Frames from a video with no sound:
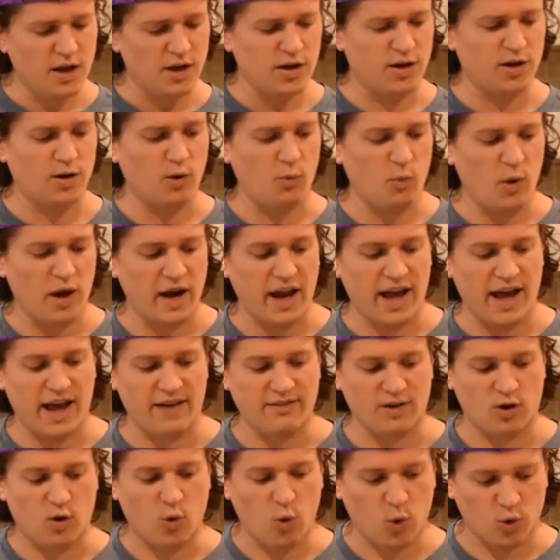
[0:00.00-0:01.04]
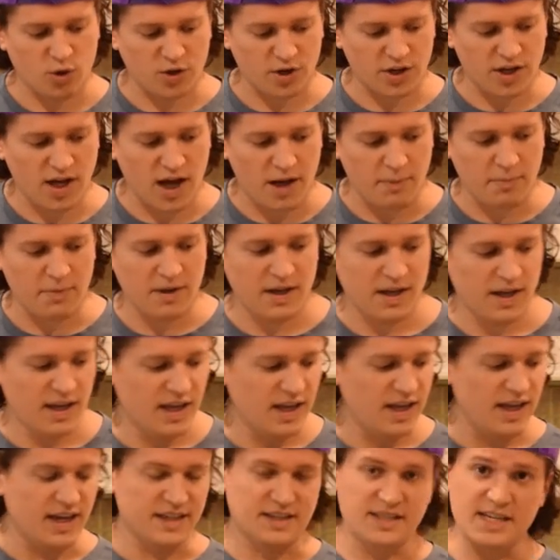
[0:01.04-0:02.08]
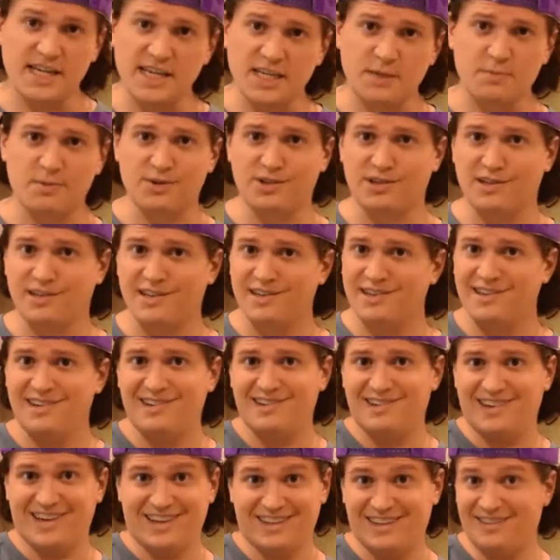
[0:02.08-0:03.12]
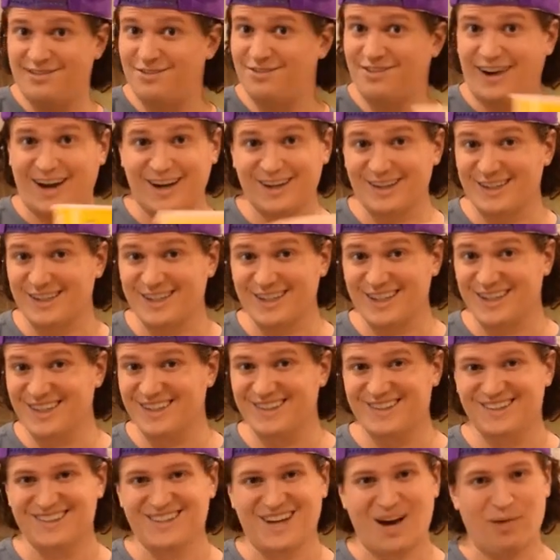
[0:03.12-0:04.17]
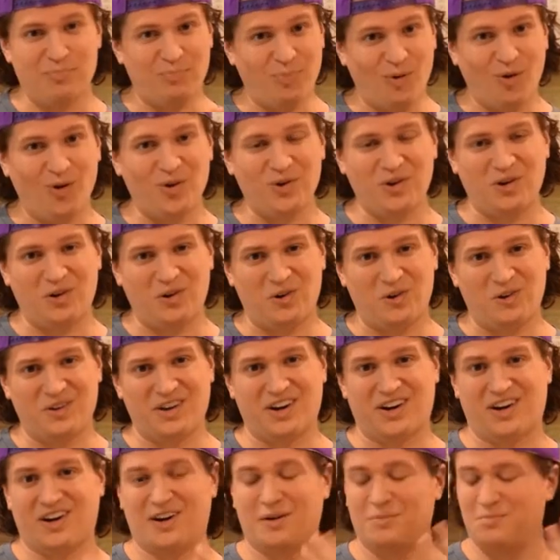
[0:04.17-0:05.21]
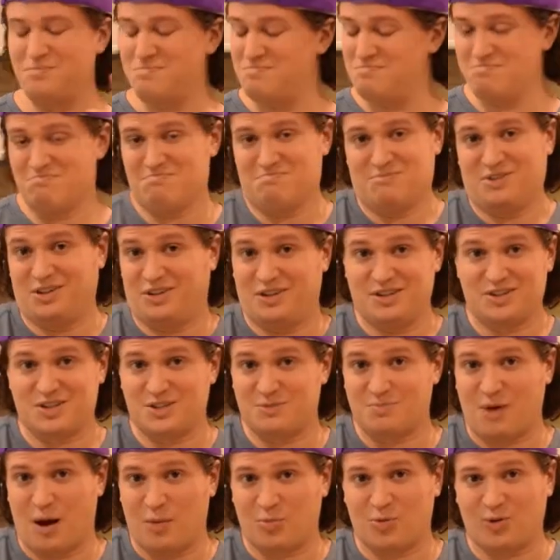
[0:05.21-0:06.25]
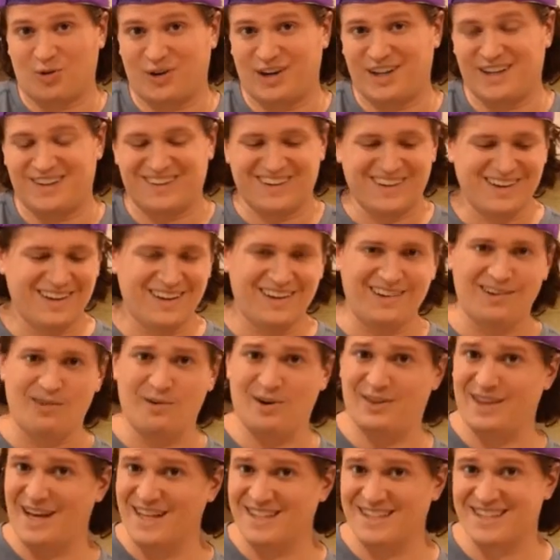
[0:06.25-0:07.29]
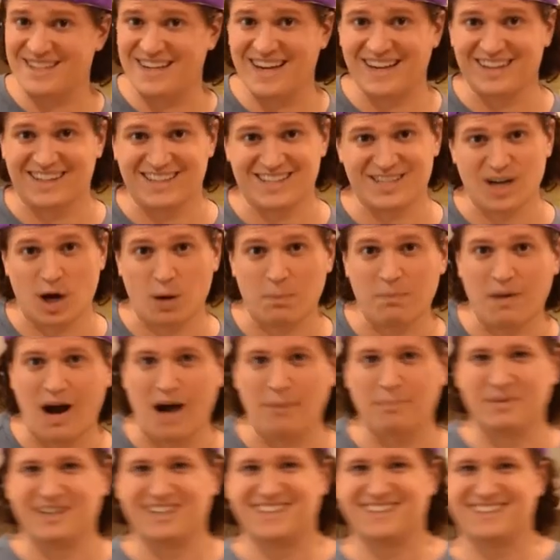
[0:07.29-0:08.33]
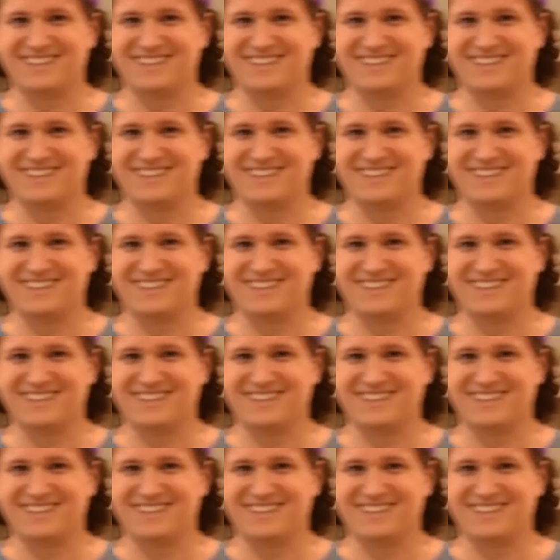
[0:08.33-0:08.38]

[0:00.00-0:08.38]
You're gonna wanna have a quarter cup, a teaspoon, and then finally a bowl to hold our delicious popcorn in. With that said, let's start popping.